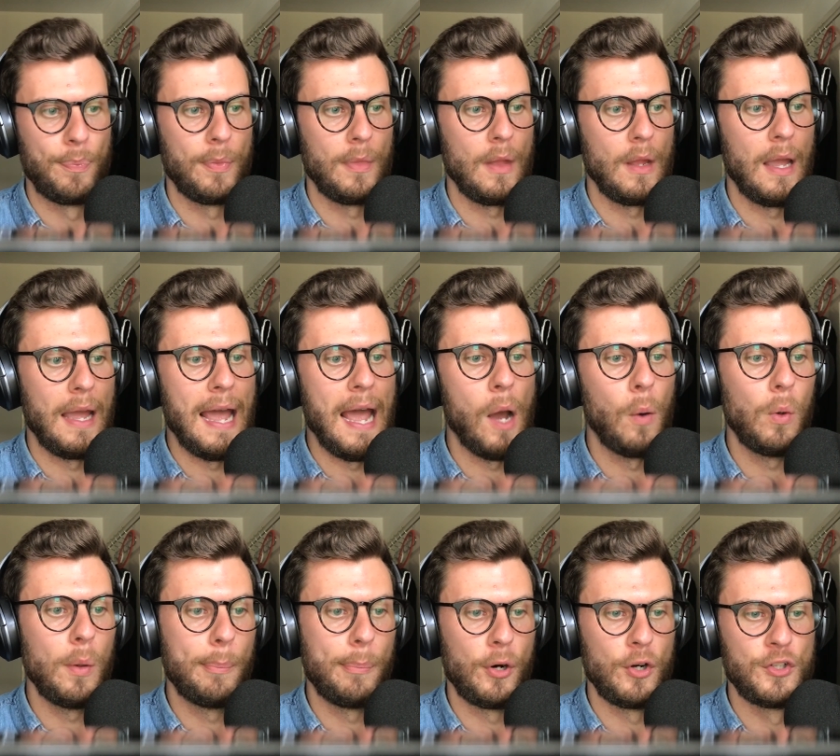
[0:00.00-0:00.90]
Owl
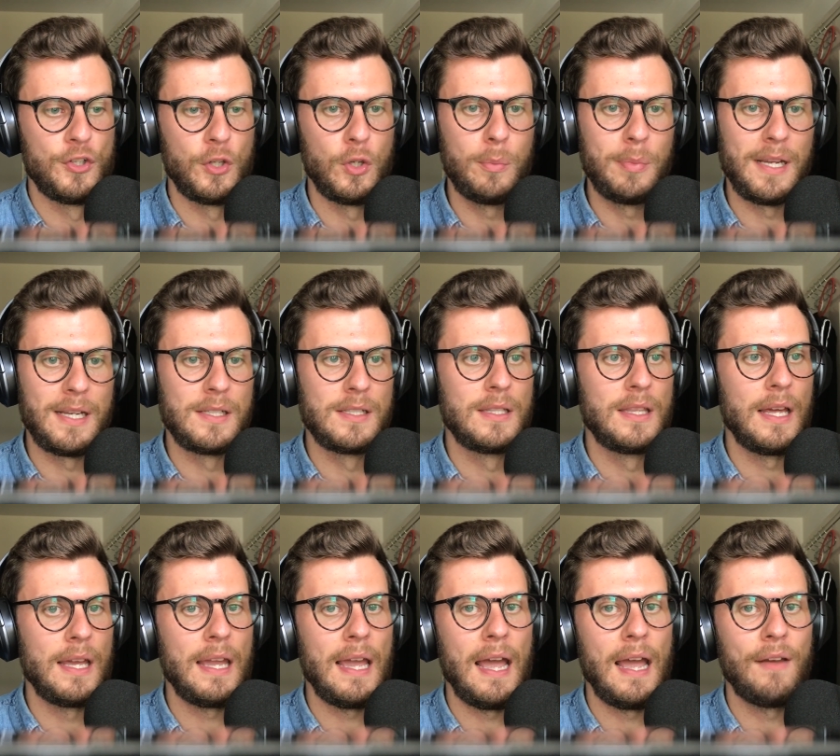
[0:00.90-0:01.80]
Purdue because they
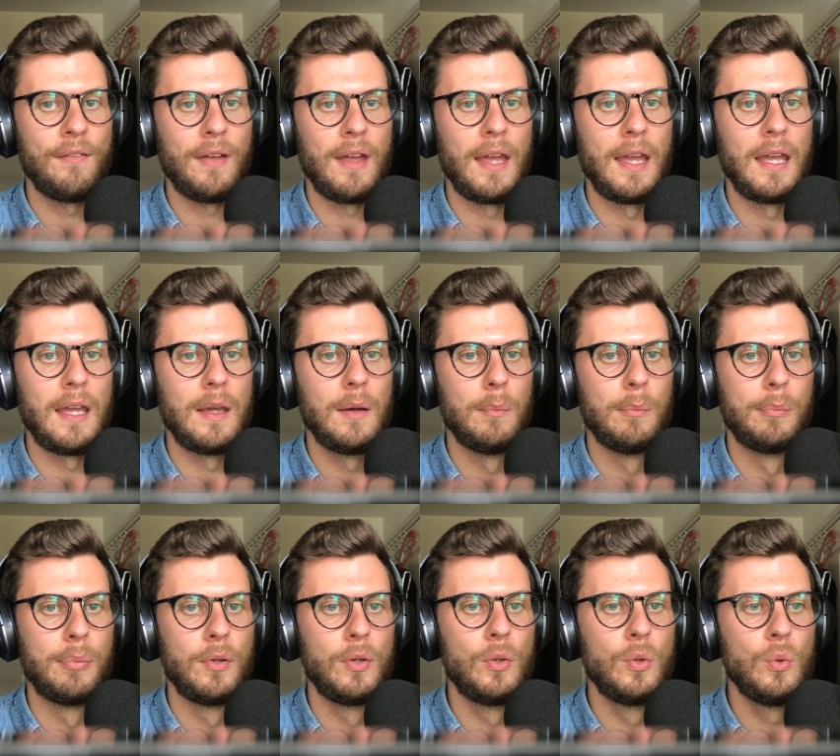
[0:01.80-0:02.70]
have a
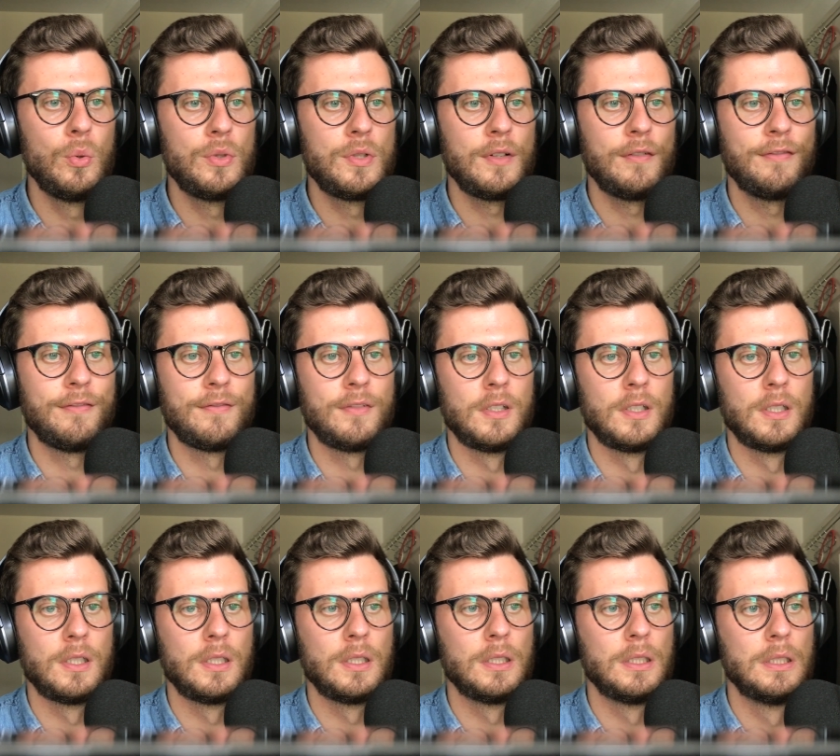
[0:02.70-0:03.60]

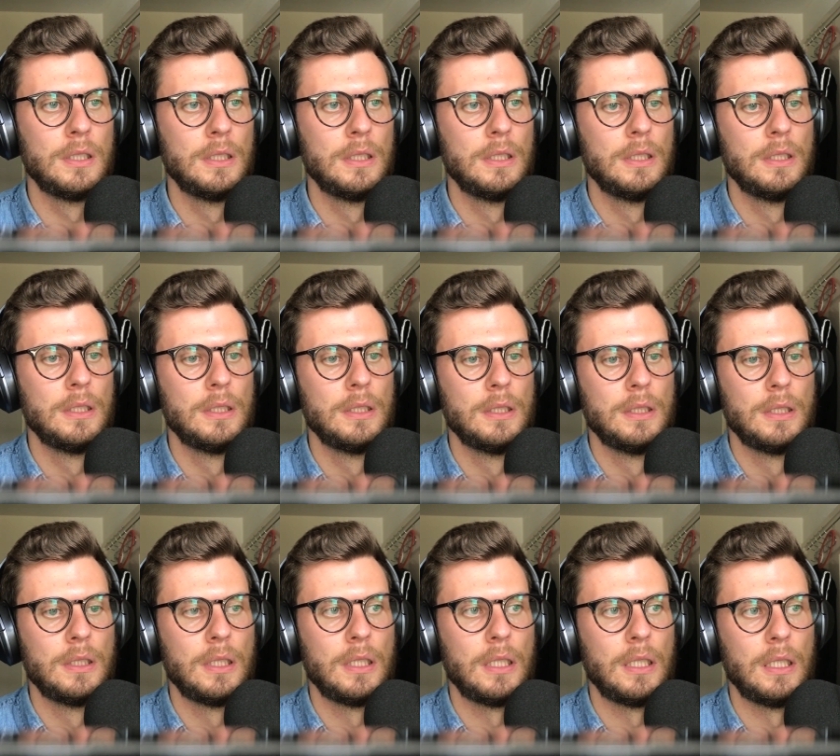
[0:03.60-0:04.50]
beautiful
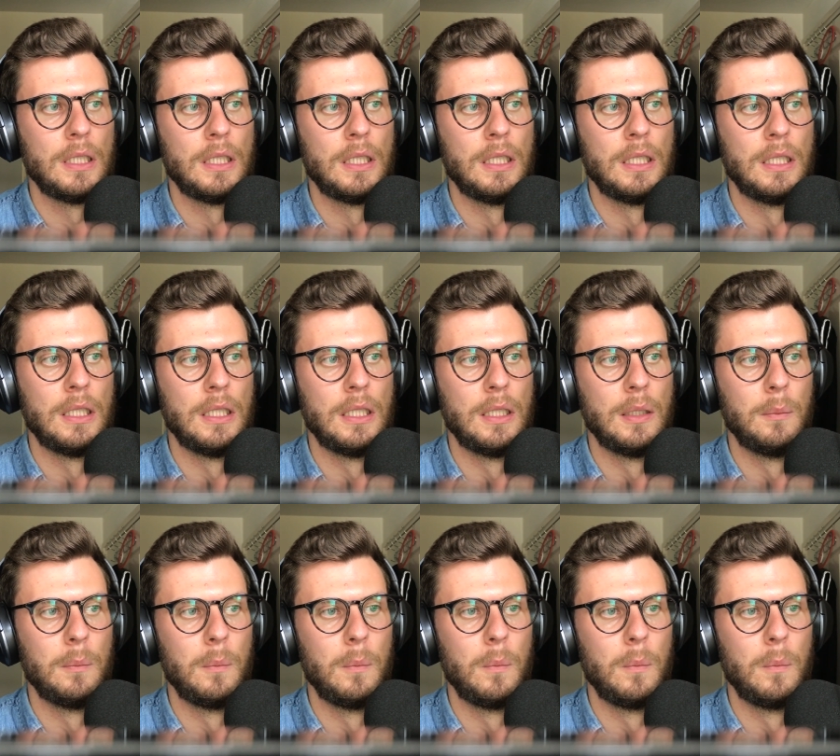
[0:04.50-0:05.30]
website